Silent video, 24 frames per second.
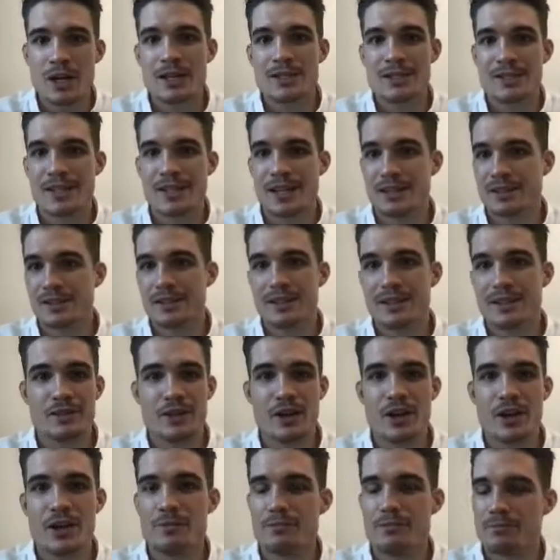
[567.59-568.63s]
doesn't
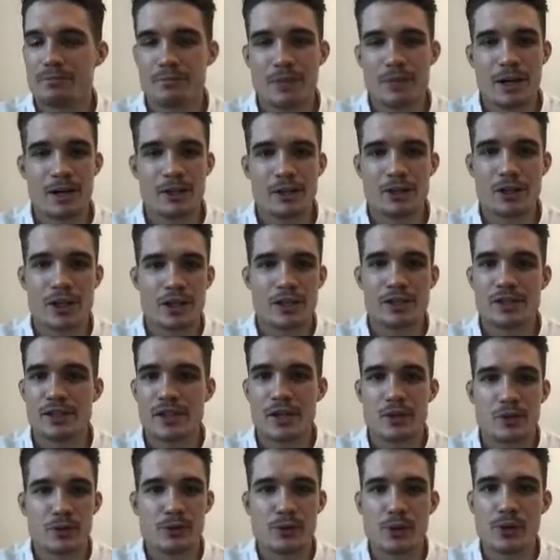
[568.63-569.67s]
exert much kind of
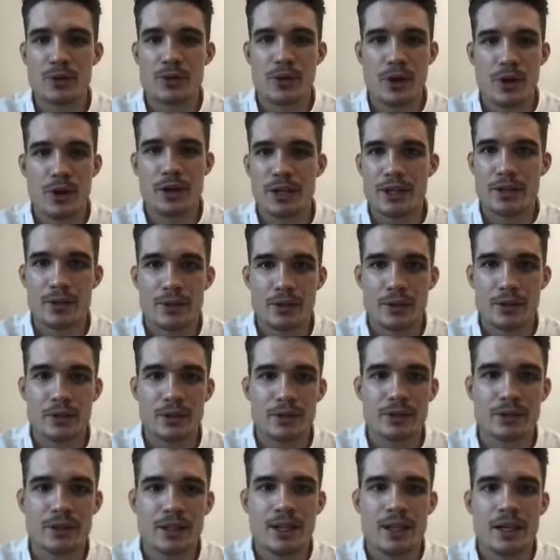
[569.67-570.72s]
central authority at
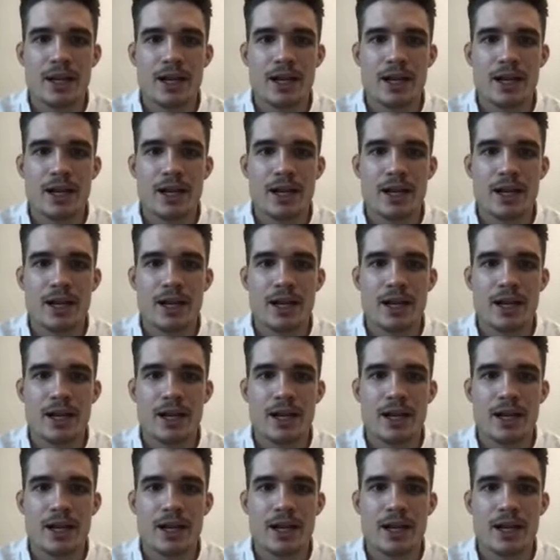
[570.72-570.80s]
all.